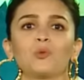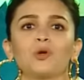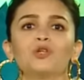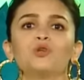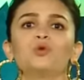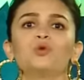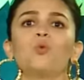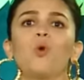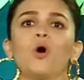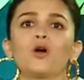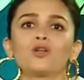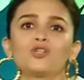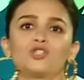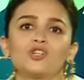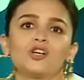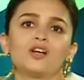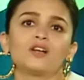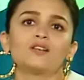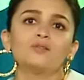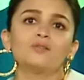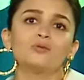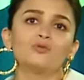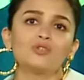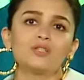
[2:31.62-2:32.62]
when you watch
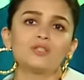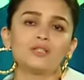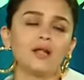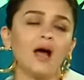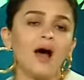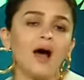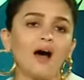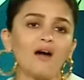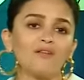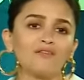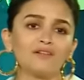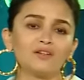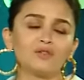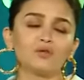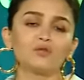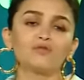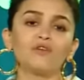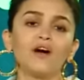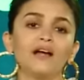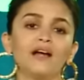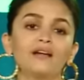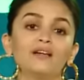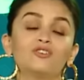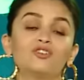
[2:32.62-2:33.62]
it, you just laugh and you
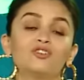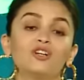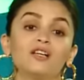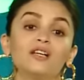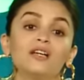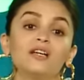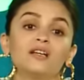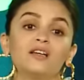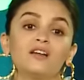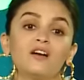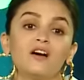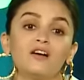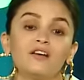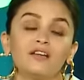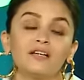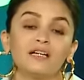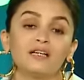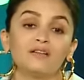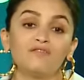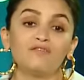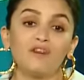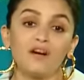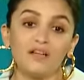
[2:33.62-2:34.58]
find it really endearing and